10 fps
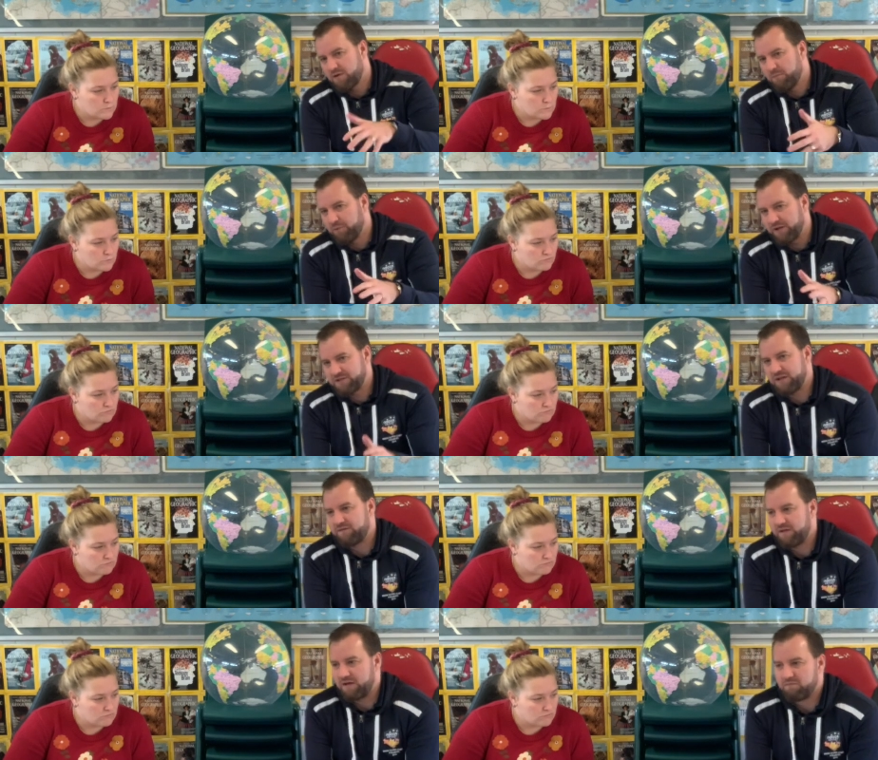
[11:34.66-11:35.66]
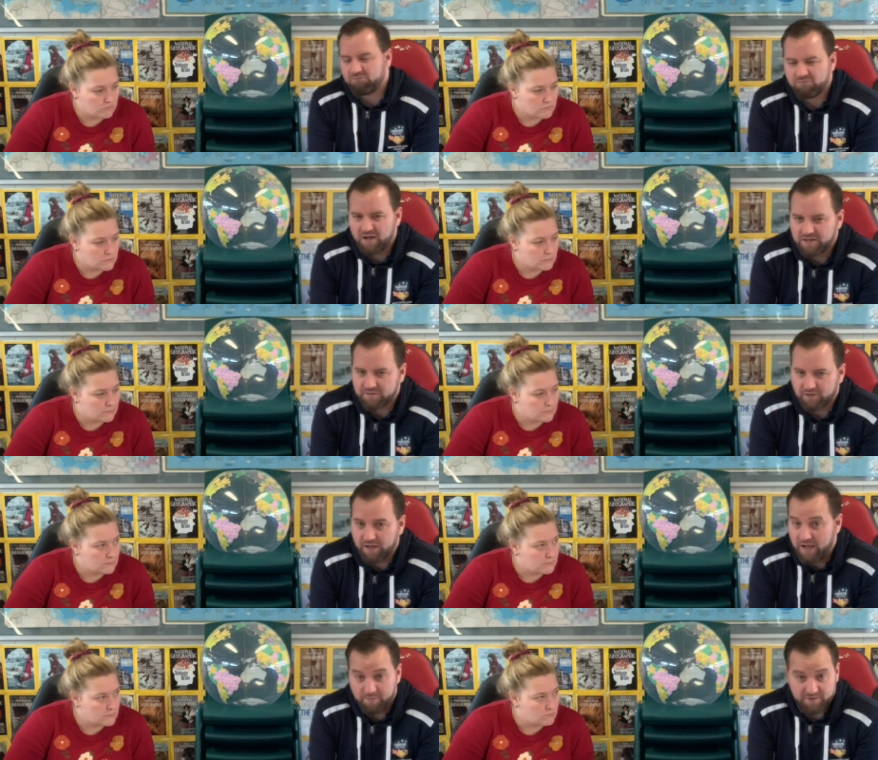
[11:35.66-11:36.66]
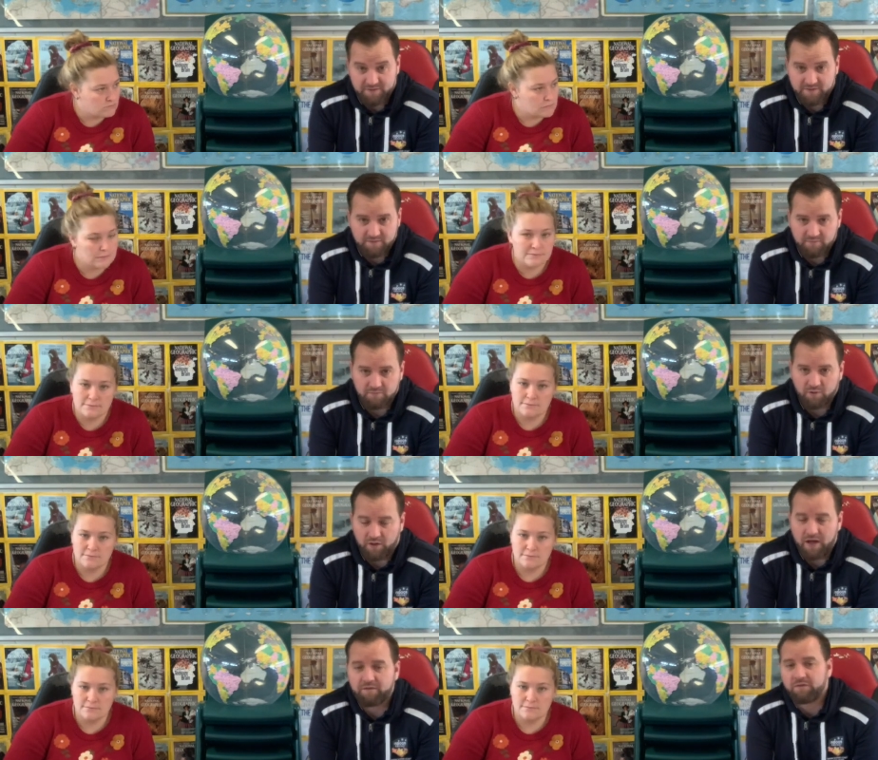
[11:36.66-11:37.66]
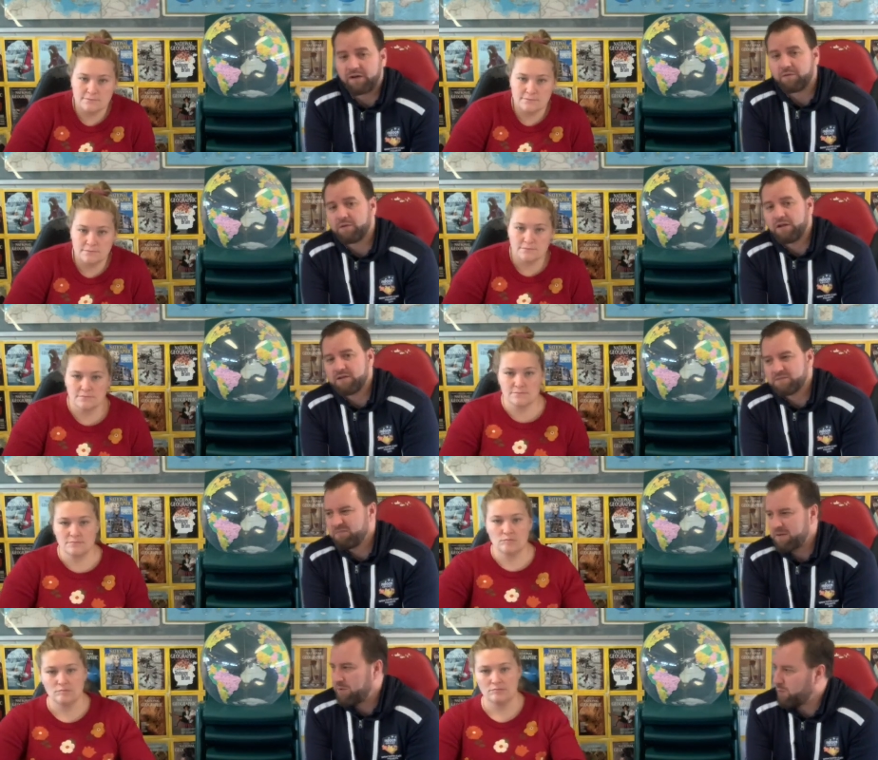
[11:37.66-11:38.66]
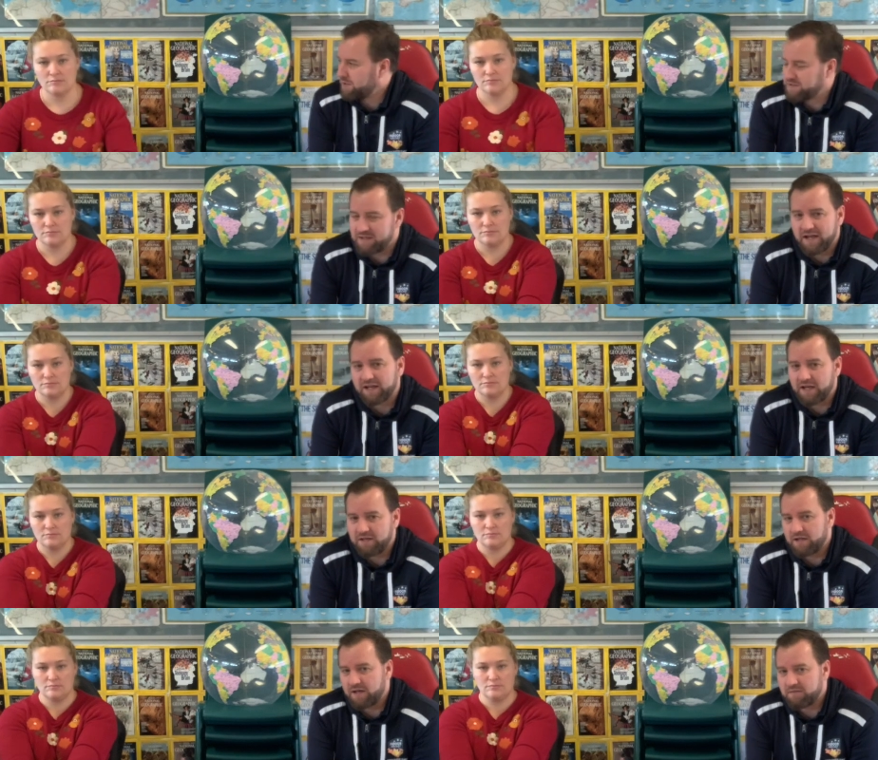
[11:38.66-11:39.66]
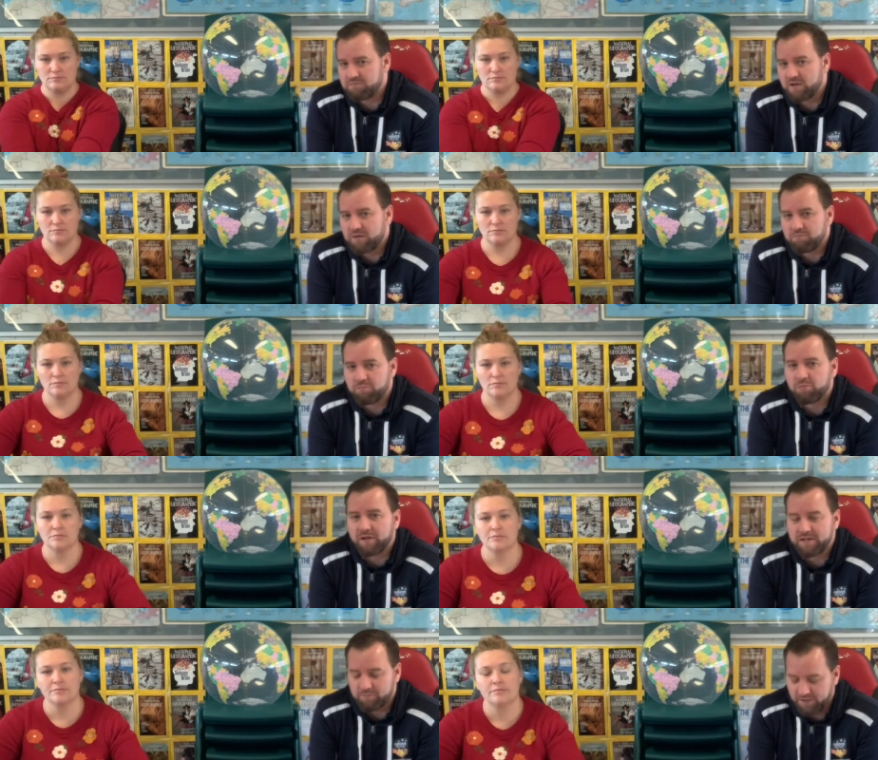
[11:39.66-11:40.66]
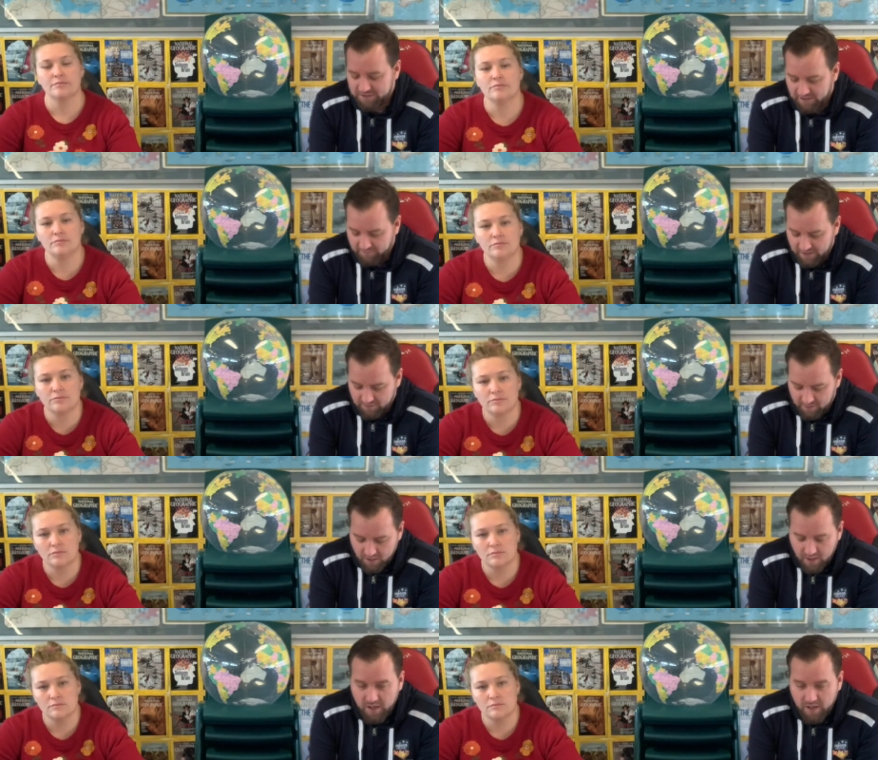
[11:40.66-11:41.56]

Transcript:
Speaker 1: a bleaching event. Naturally, it happens not unfrequently. It's maybe once a decade you get a, a bleaching event.